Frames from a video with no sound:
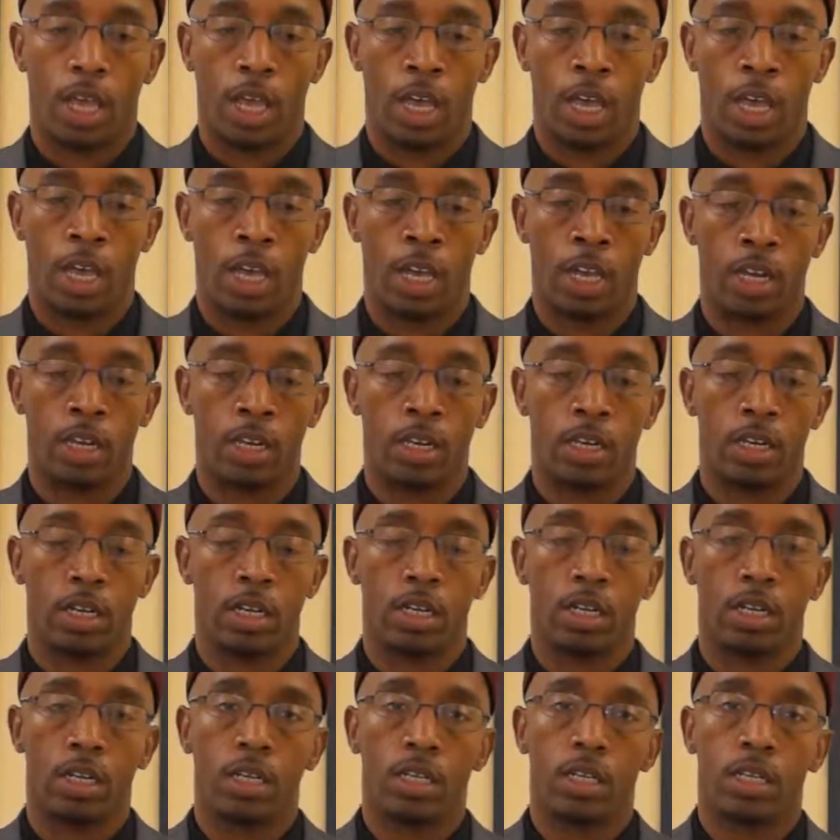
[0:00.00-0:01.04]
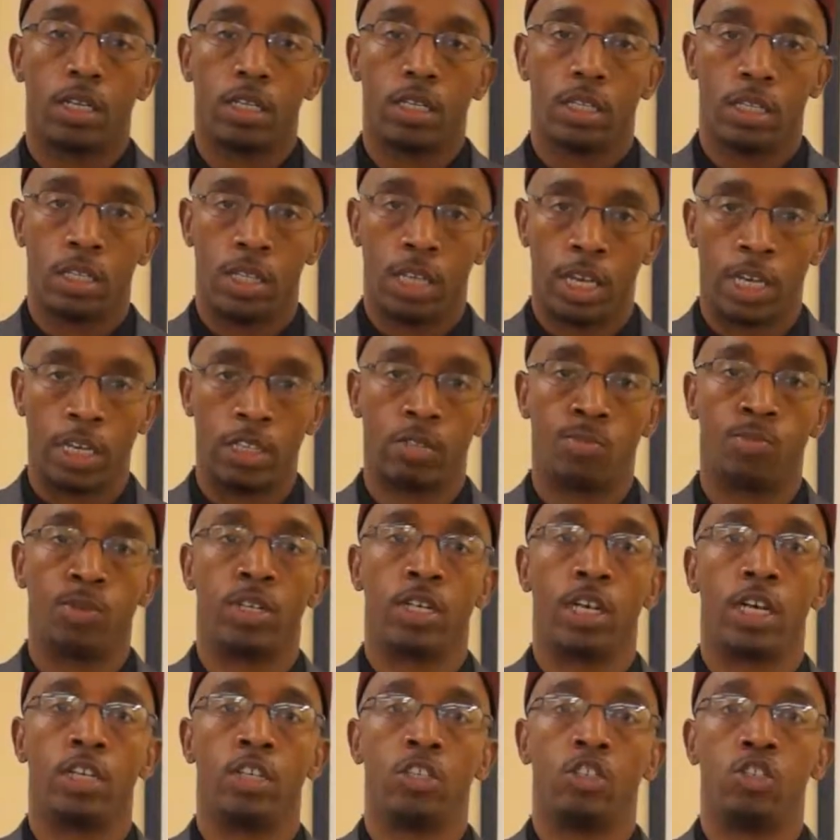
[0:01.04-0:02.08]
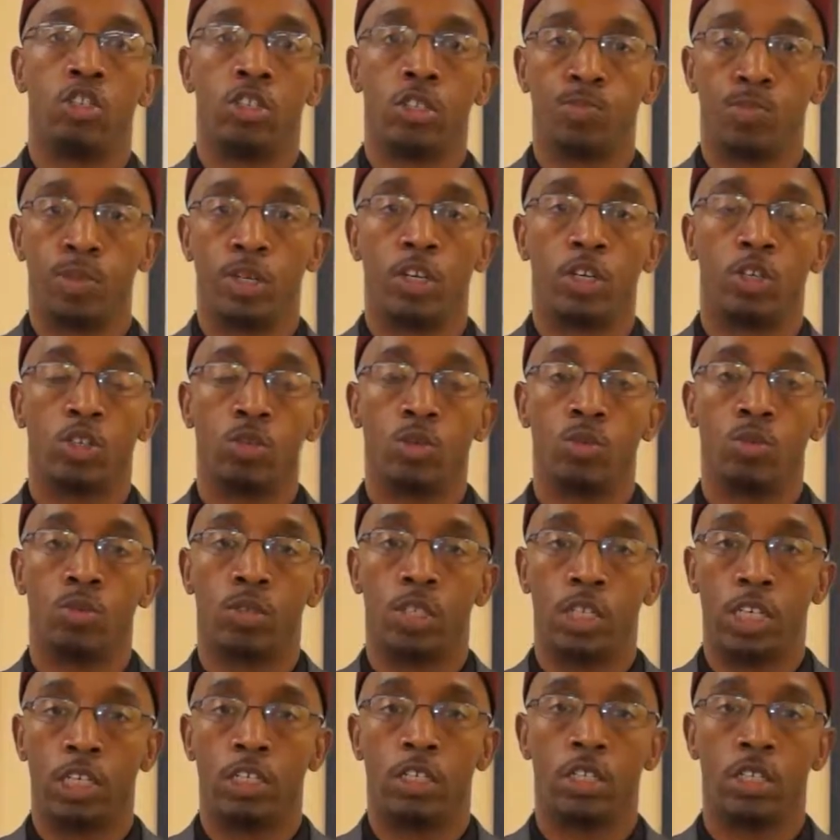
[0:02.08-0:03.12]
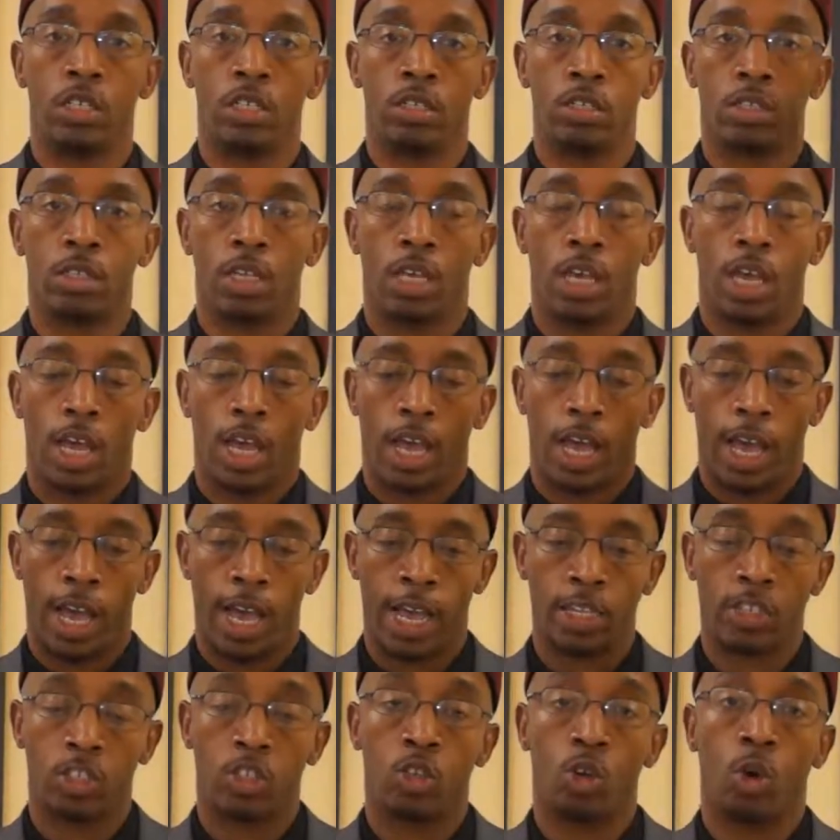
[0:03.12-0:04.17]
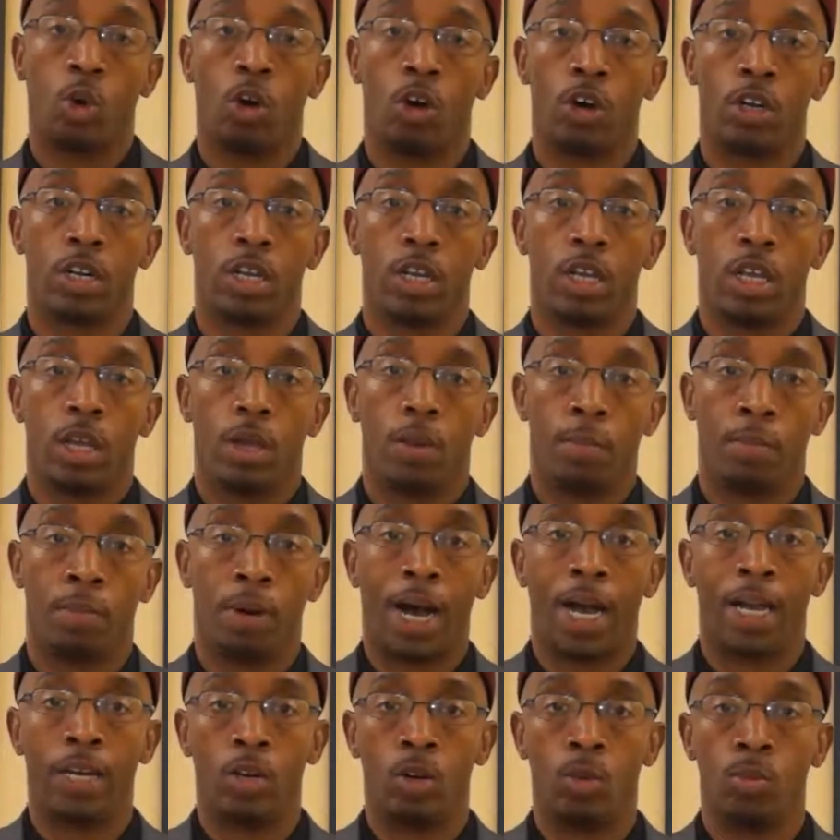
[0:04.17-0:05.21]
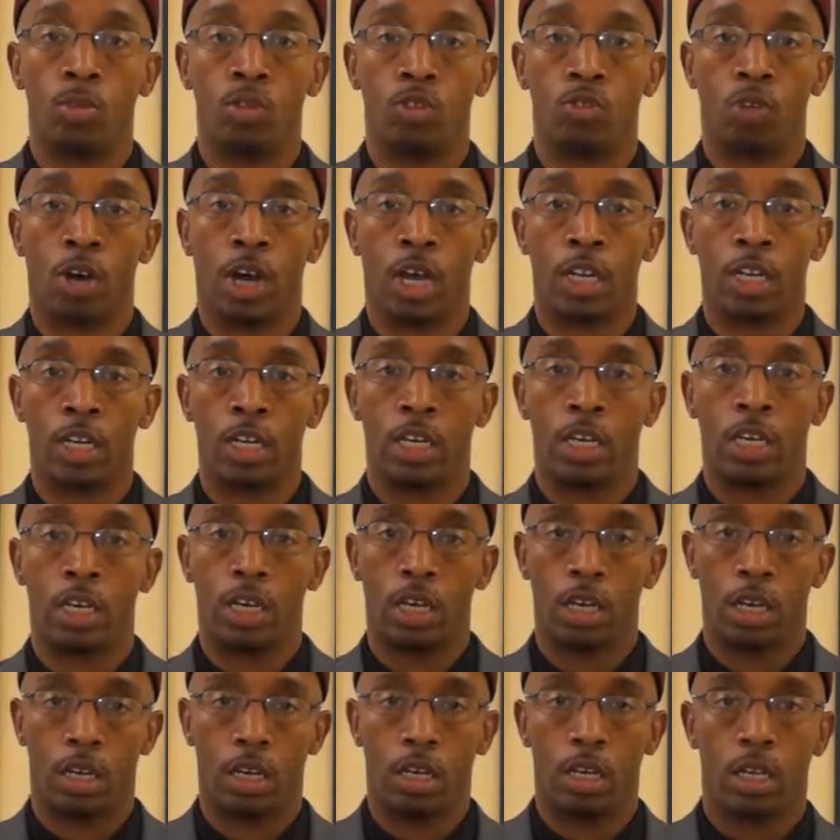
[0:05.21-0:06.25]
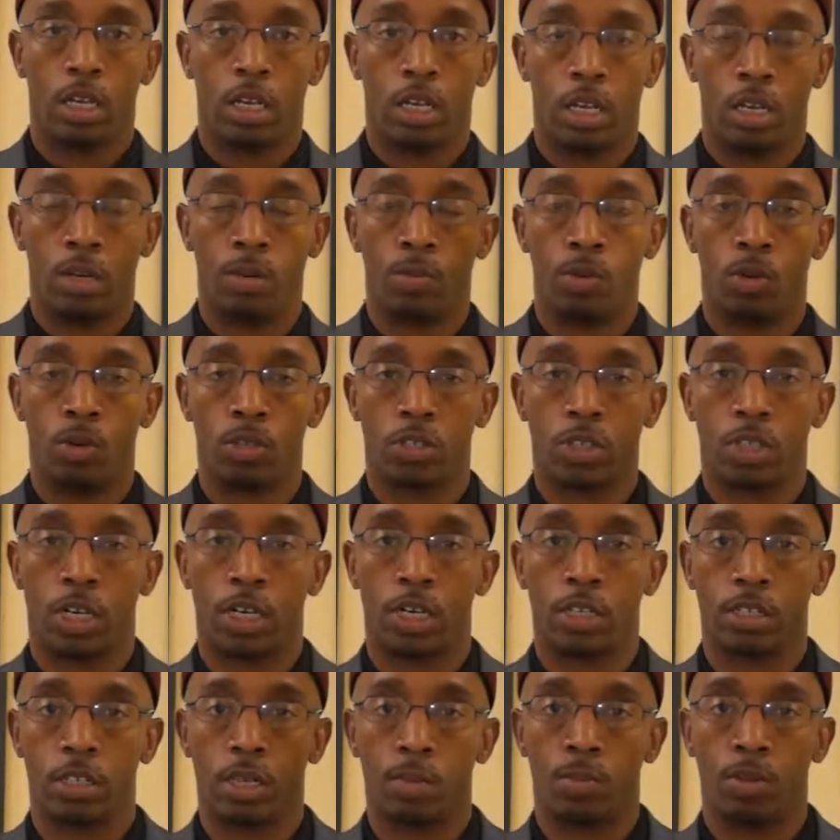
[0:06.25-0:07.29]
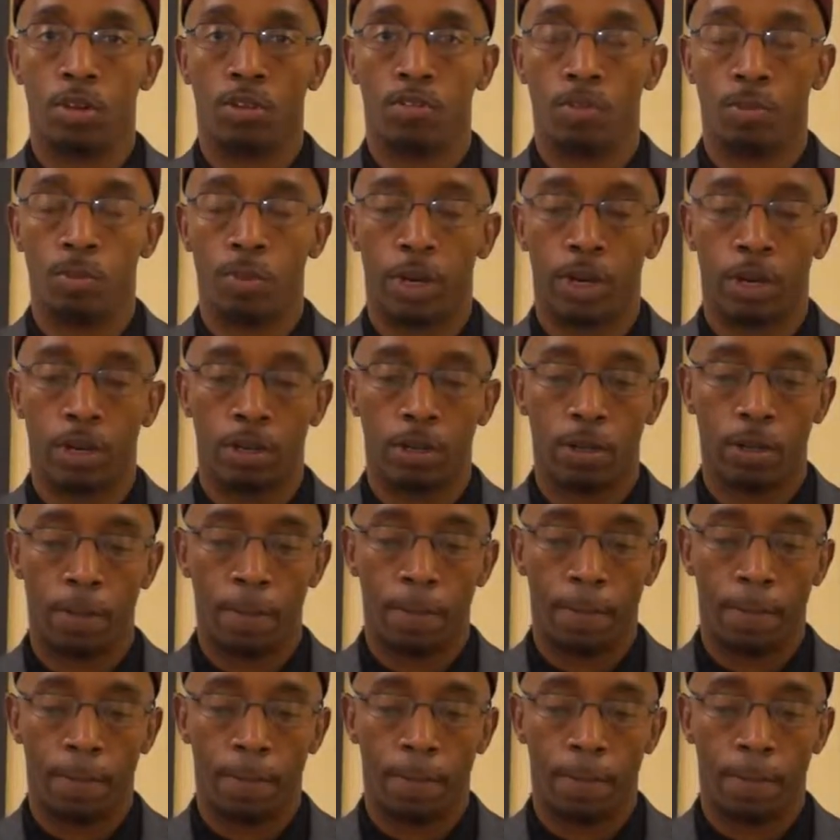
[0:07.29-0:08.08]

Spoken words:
and things pertaining to spiritual teachings as taught by Noble Drew Ali in the Moorish Science Temple of America.